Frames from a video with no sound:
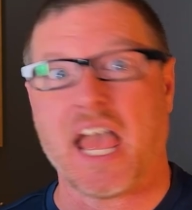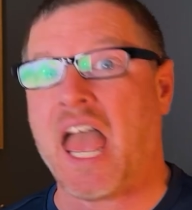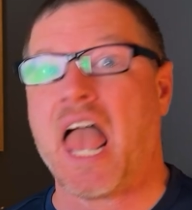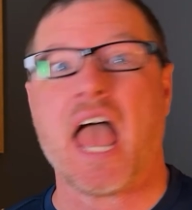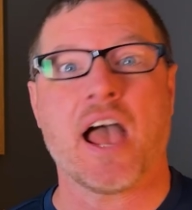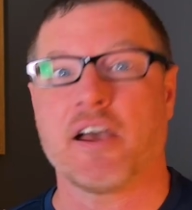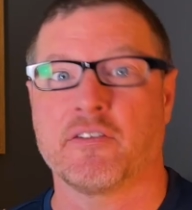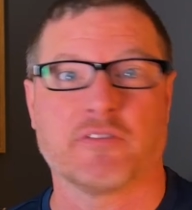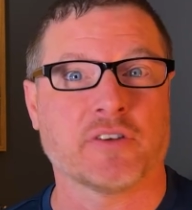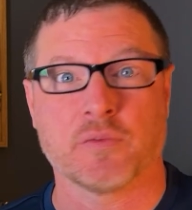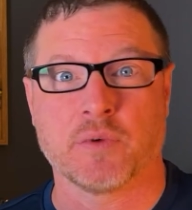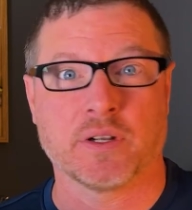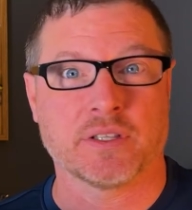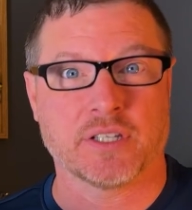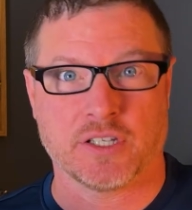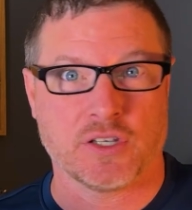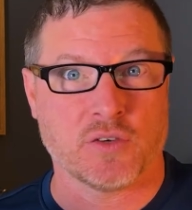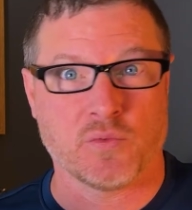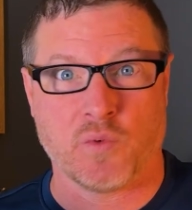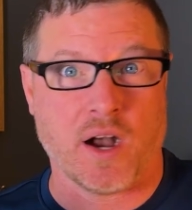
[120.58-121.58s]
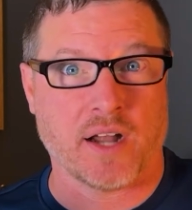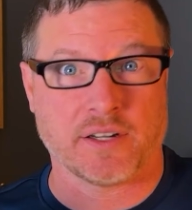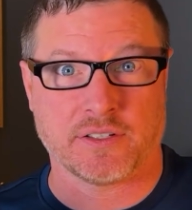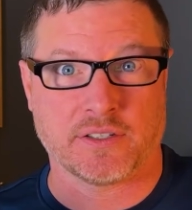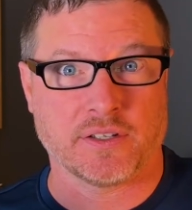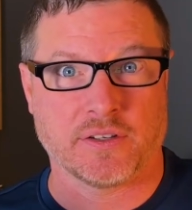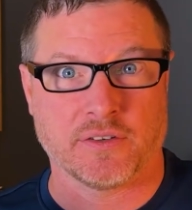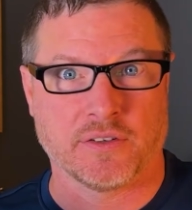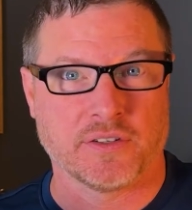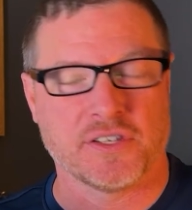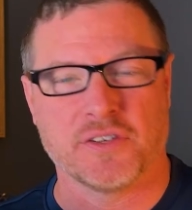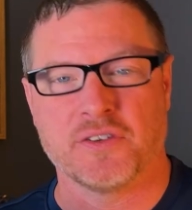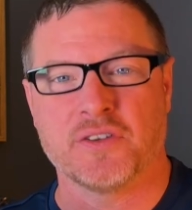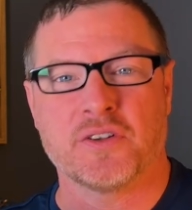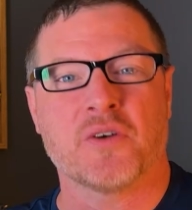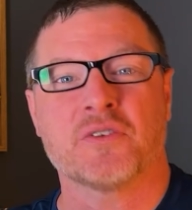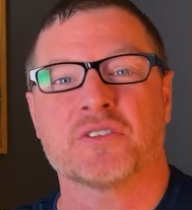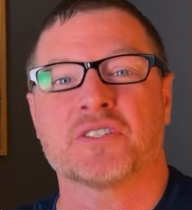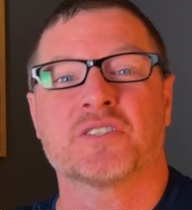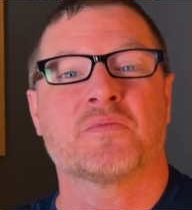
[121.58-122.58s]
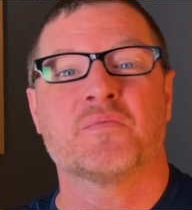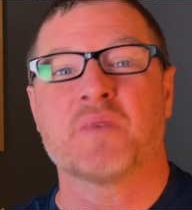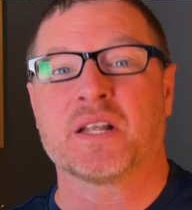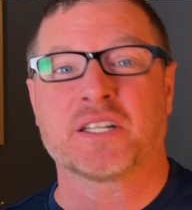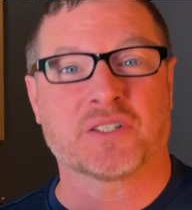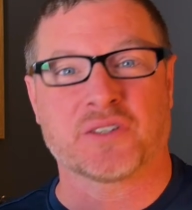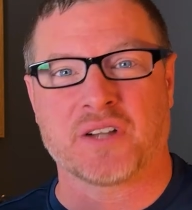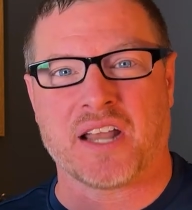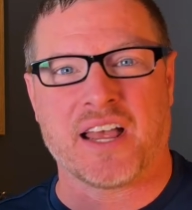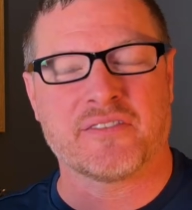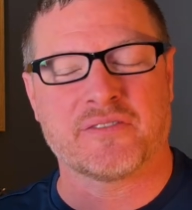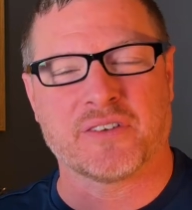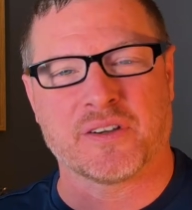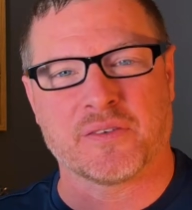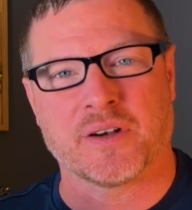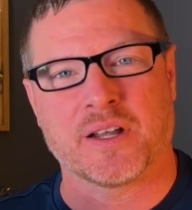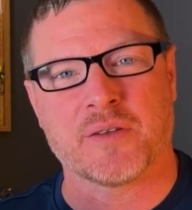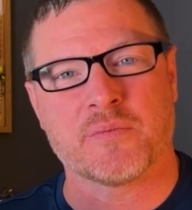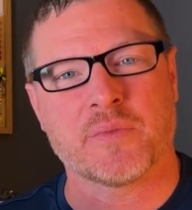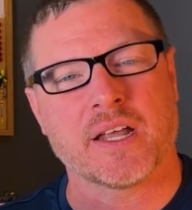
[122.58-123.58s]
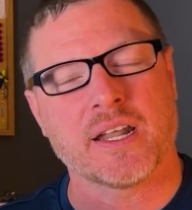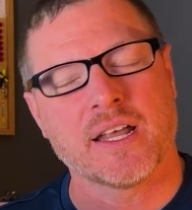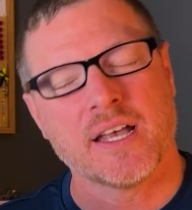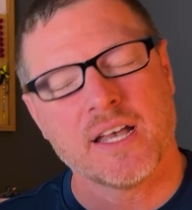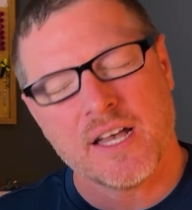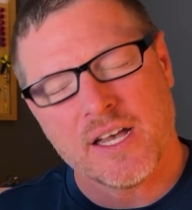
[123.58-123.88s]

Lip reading: everyone that you want to. You don't just mentor everyone, but